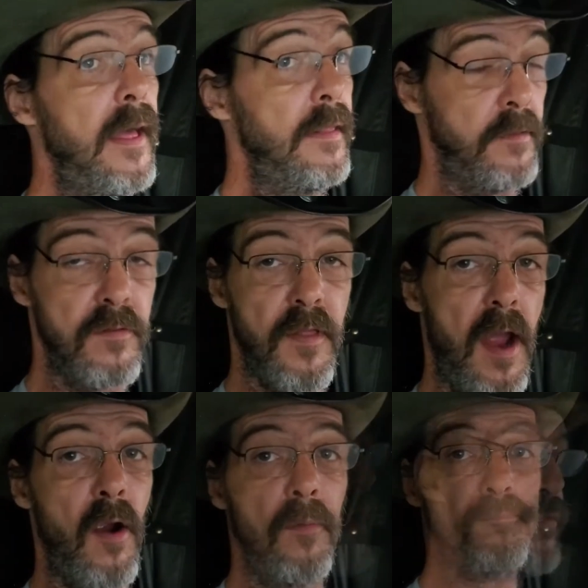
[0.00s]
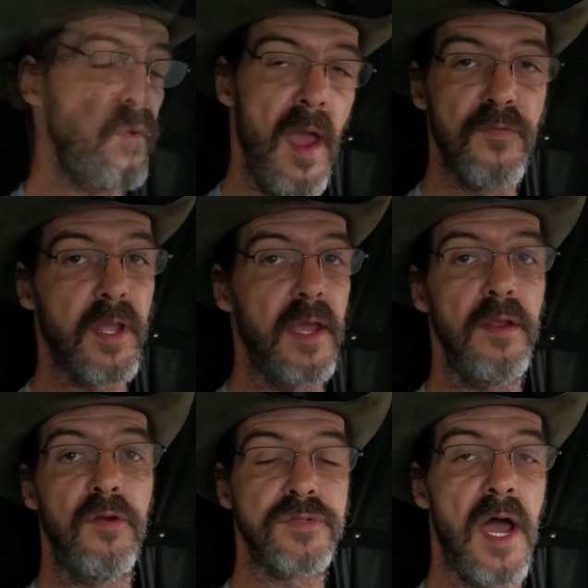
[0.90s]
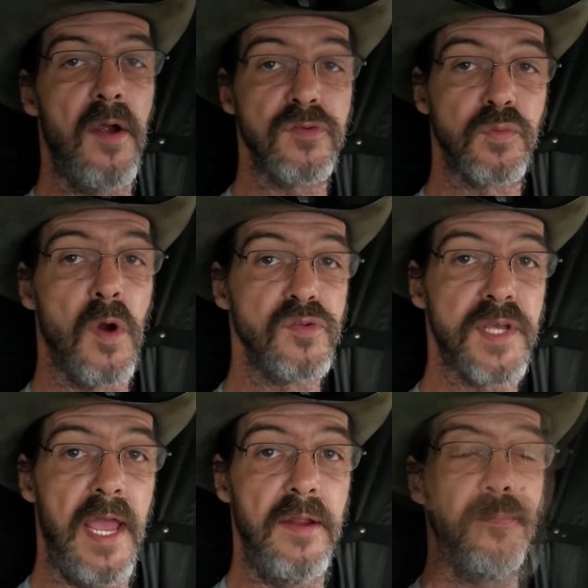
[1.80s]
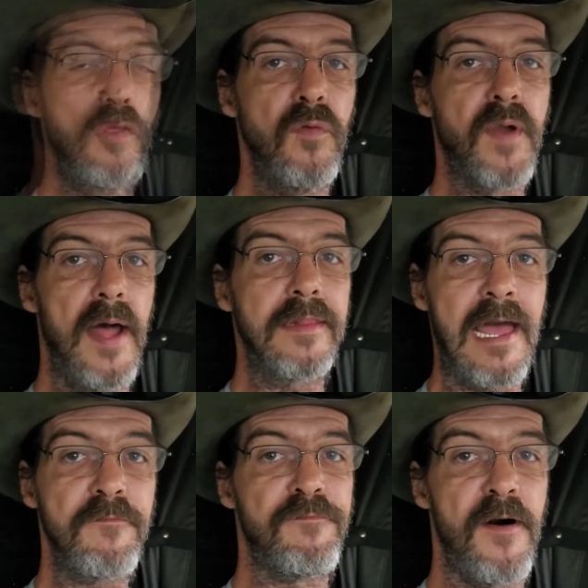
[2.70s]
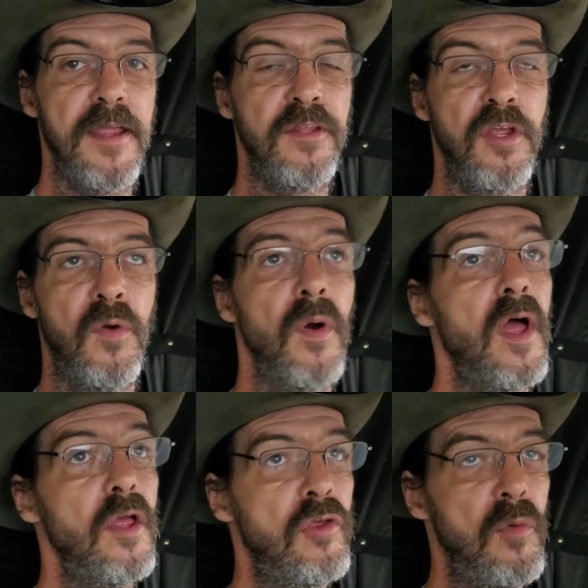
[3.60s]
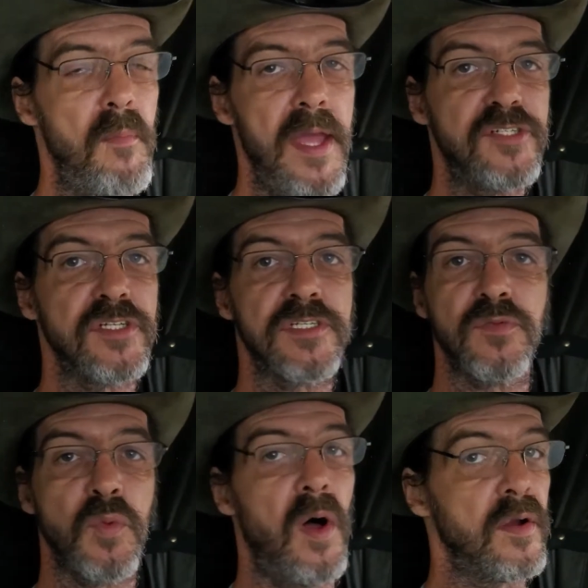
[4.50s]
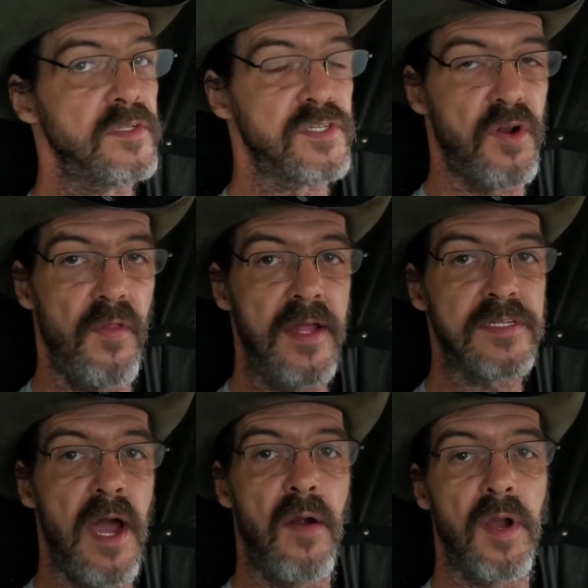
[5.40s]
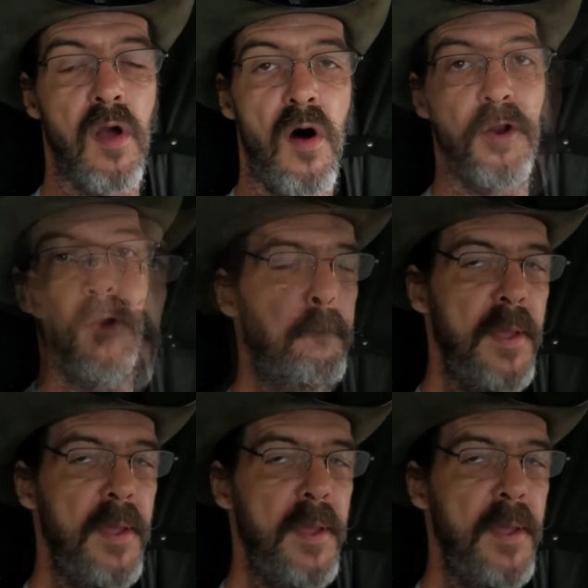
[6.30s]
they're there. If you ever get your tires rotated, you've got that fighting you you may just as well consider that tire a goner.